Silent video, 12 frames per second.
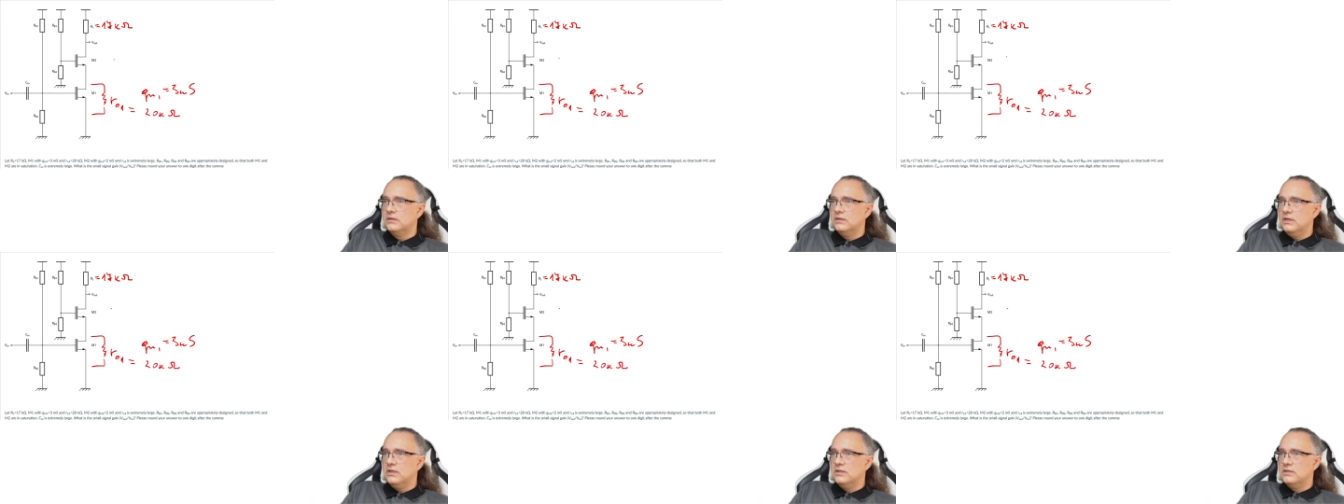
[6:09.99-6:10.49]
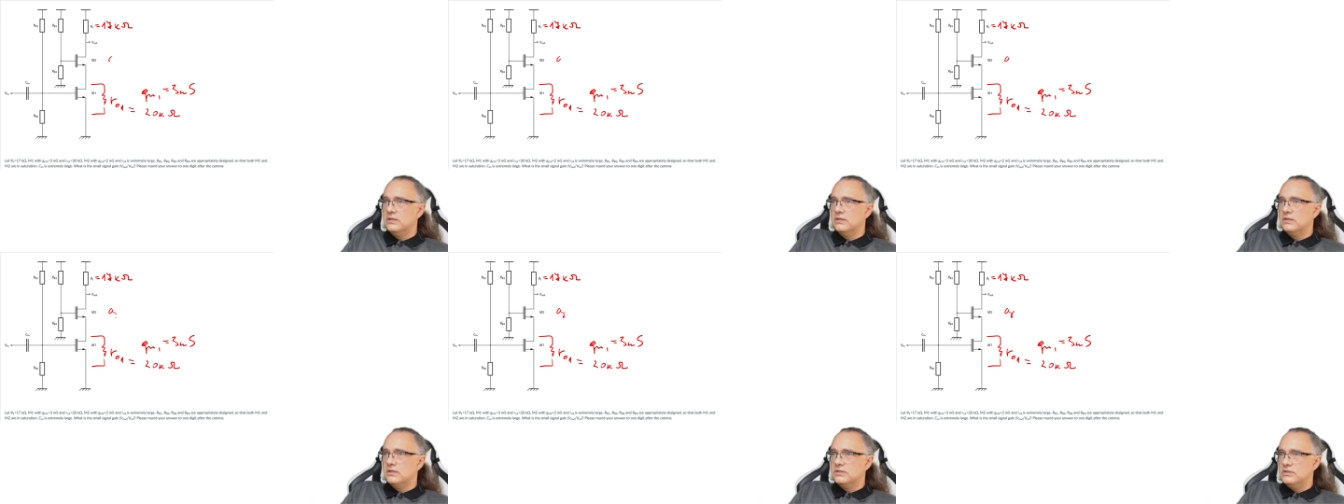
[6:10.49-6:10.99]
And
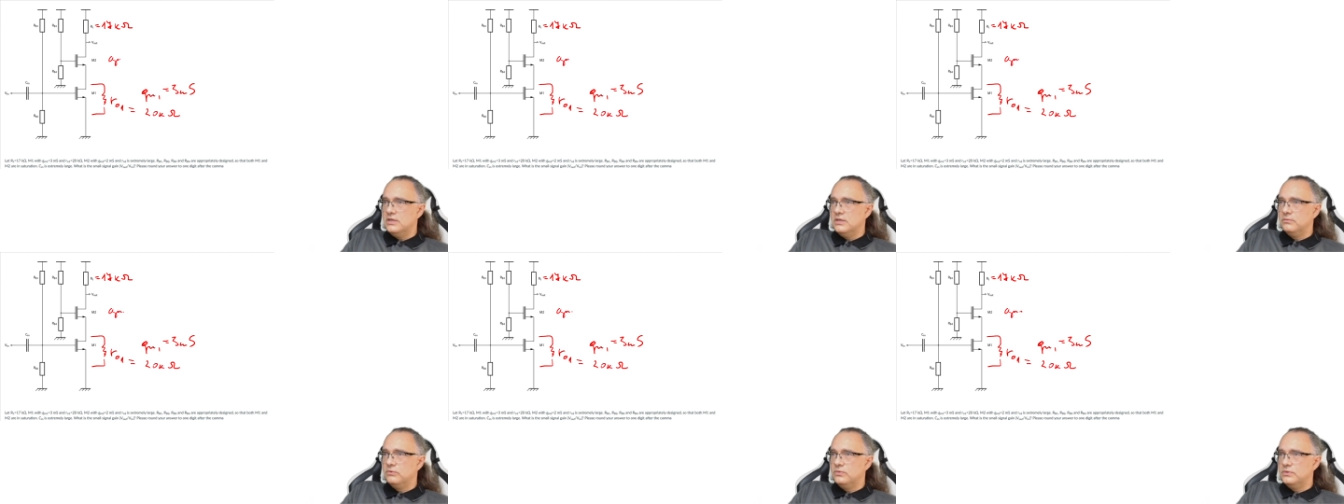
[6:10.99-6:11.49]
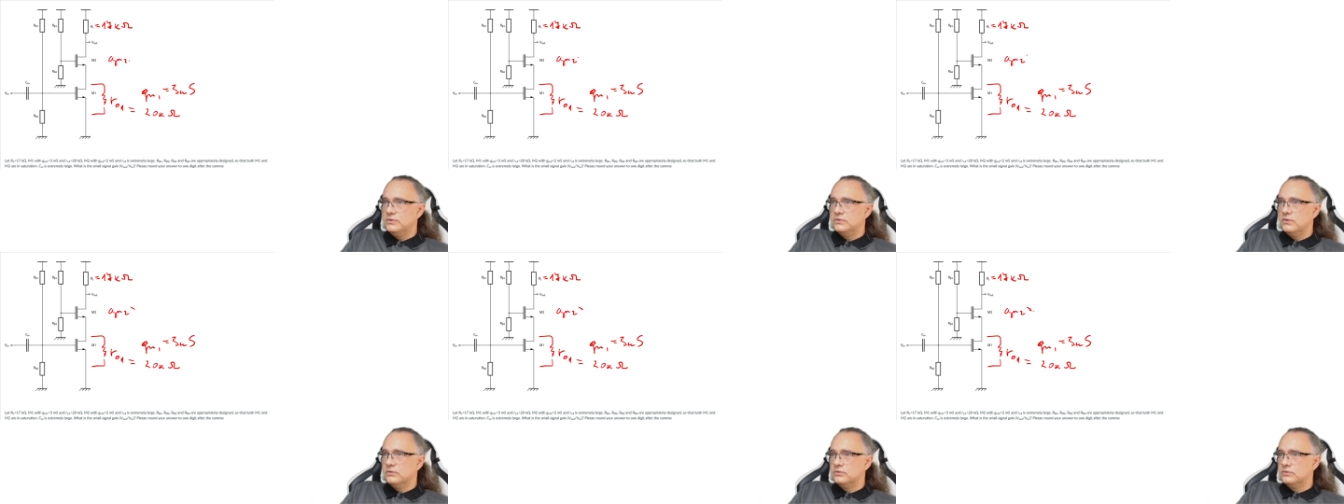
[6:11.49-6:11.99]
GM2 is
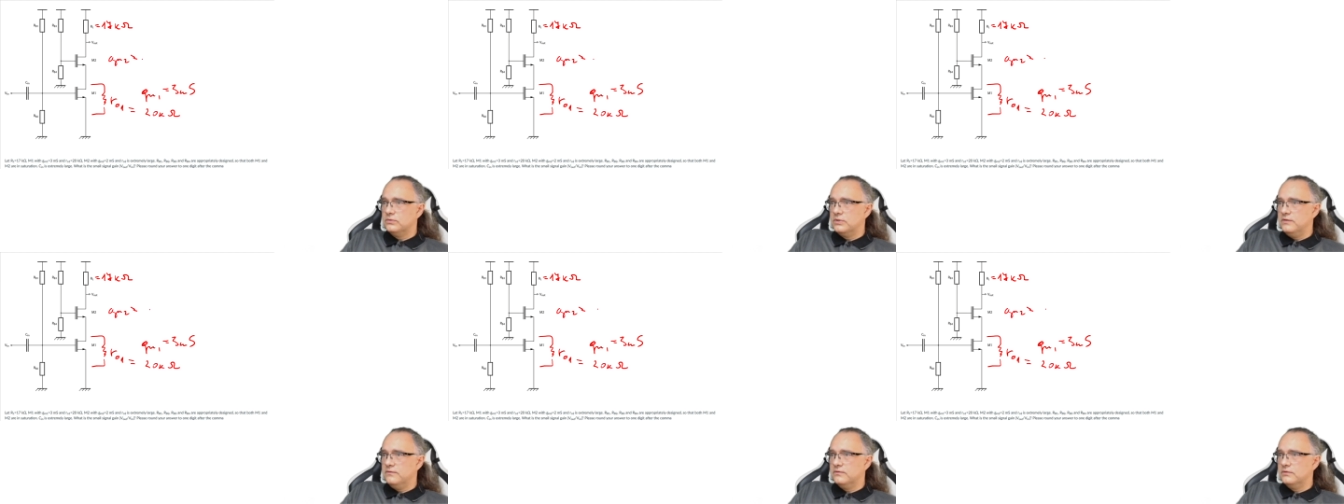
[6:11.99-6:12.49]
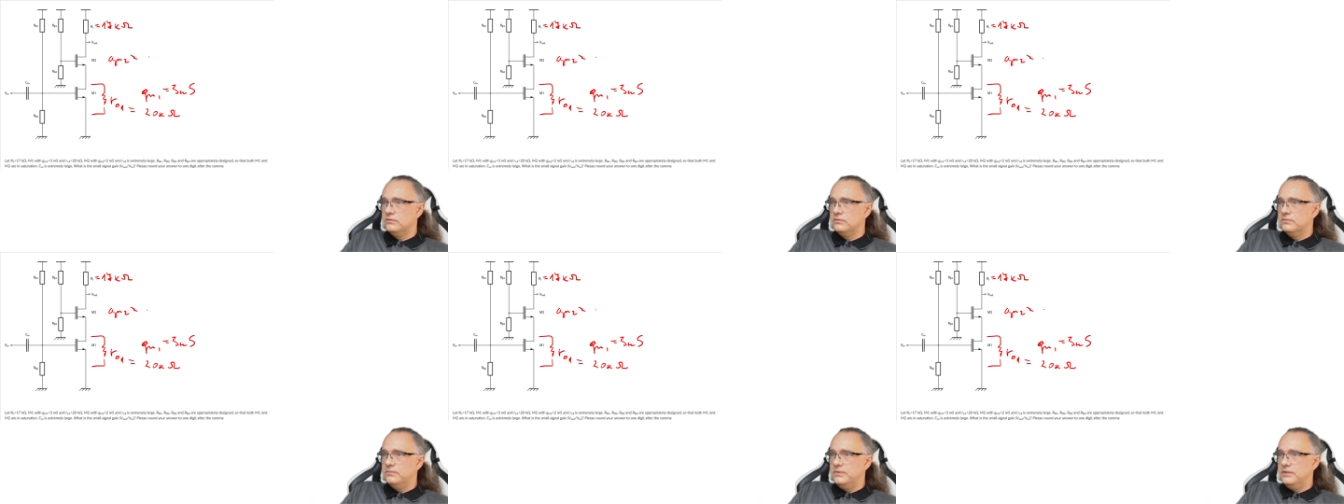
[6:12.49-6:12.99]
also given to
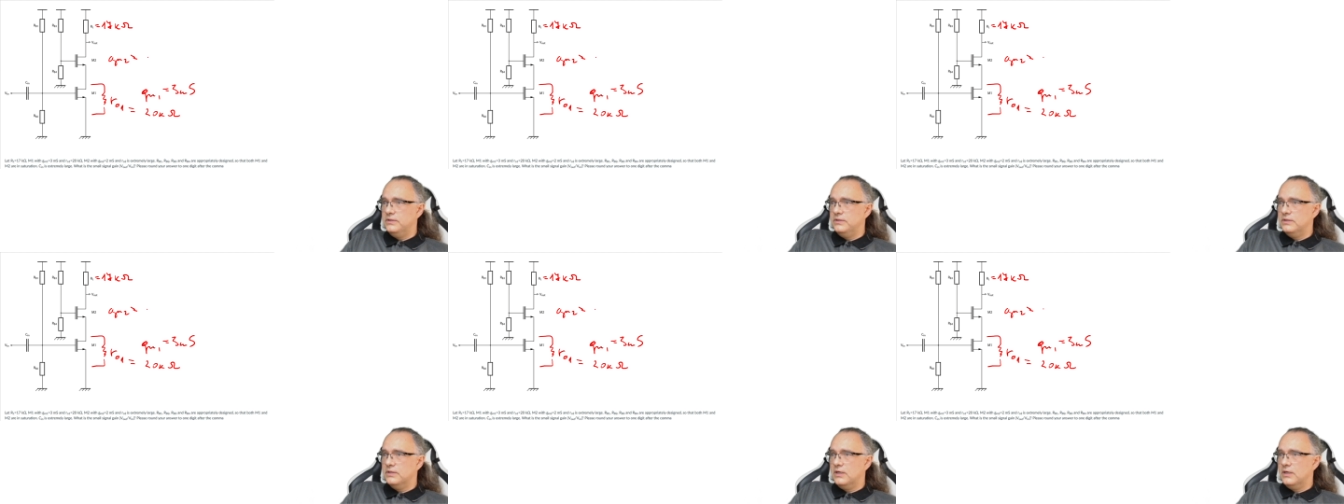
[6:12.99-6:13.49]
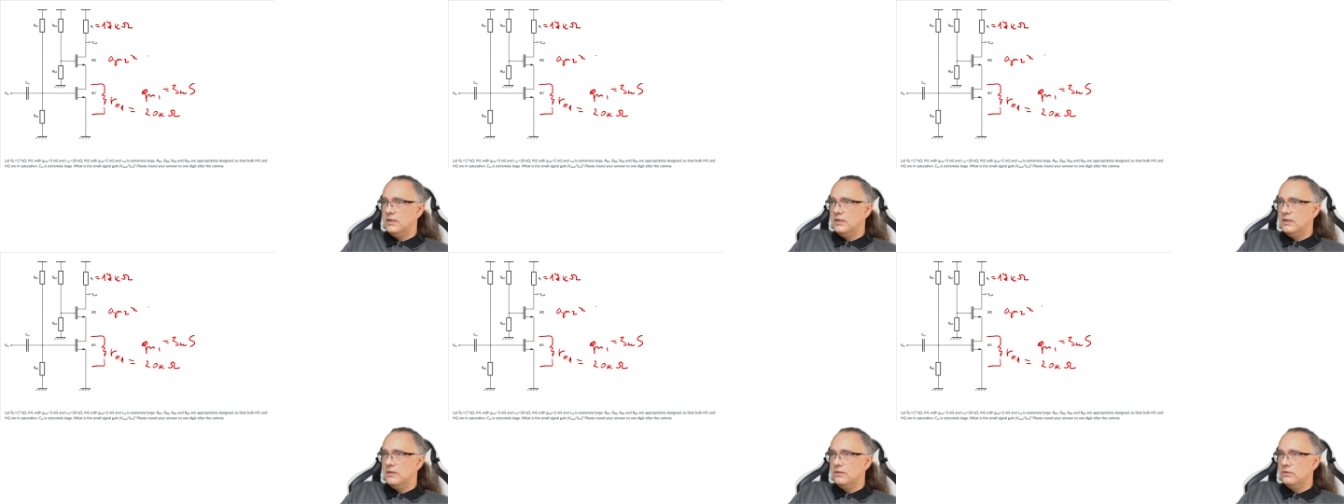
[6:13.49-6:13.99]
be
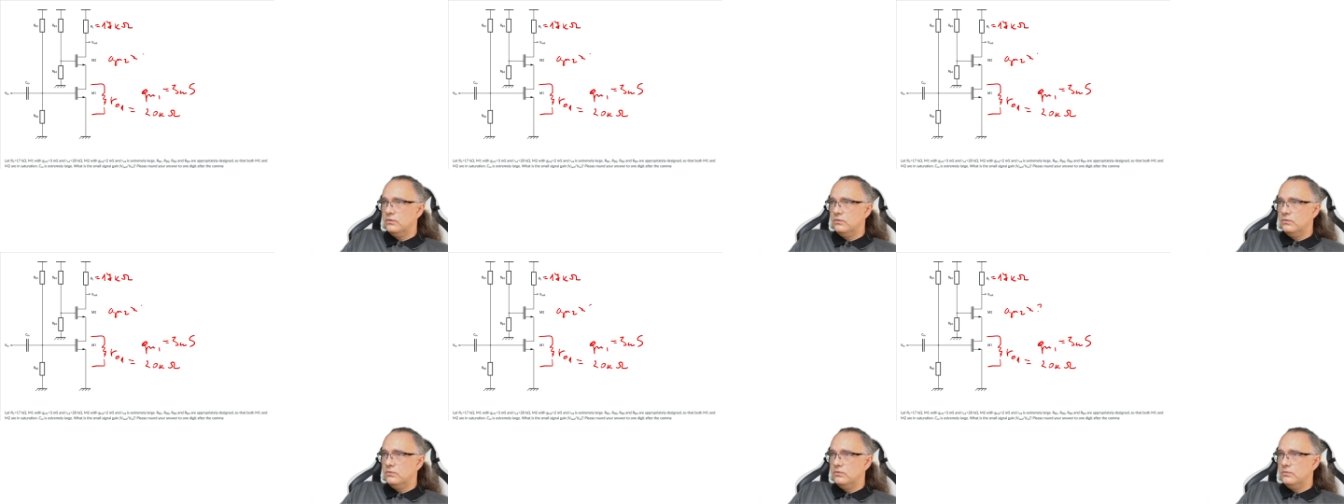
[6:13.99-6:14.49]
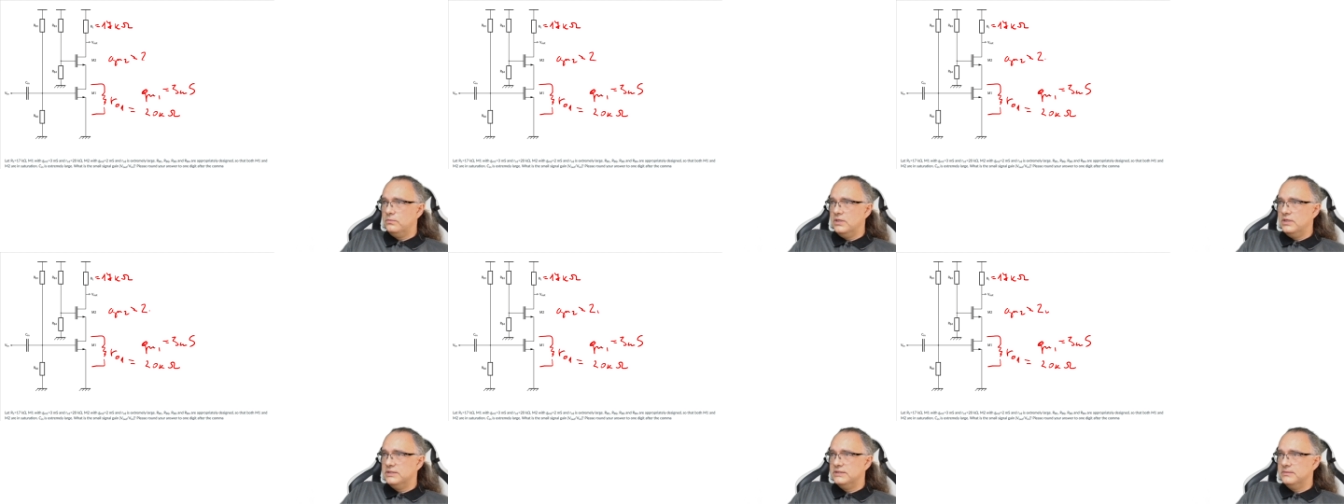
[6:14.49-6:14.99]
2
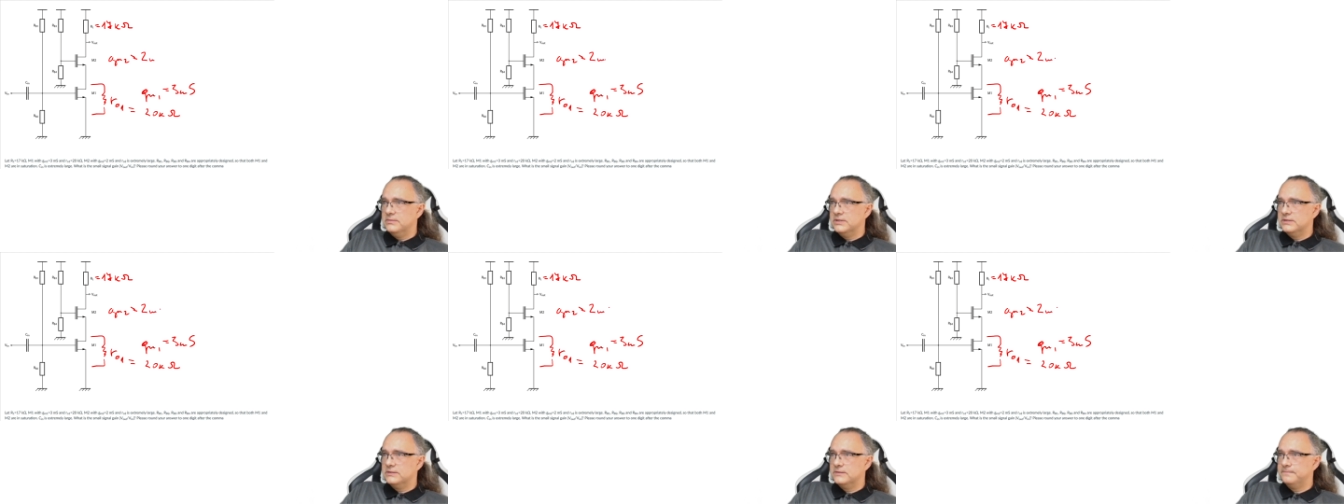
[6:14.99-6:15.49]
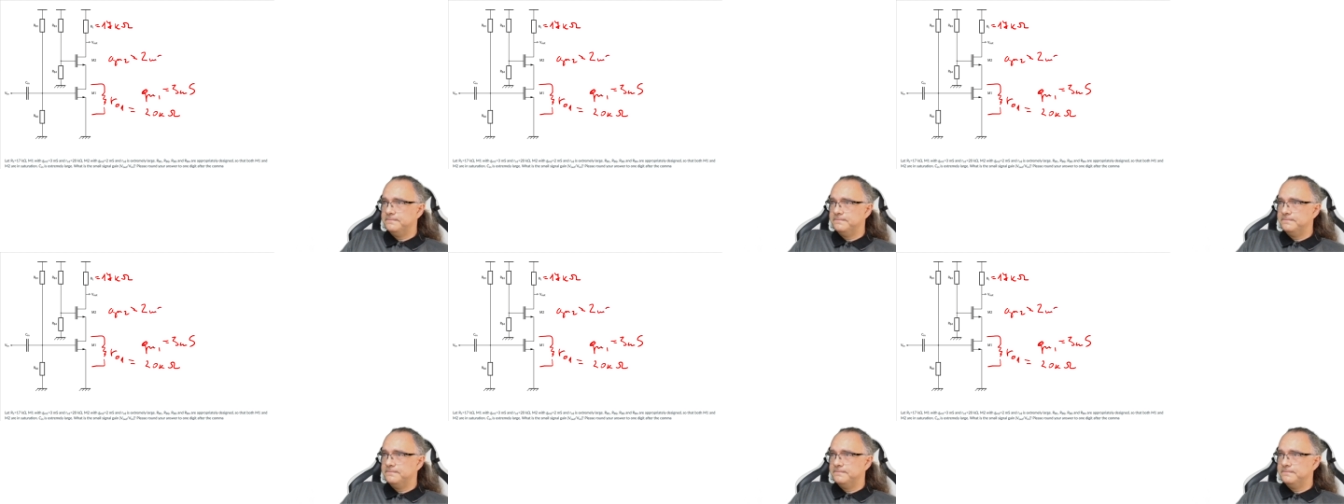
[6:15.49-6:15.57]
millisiemens.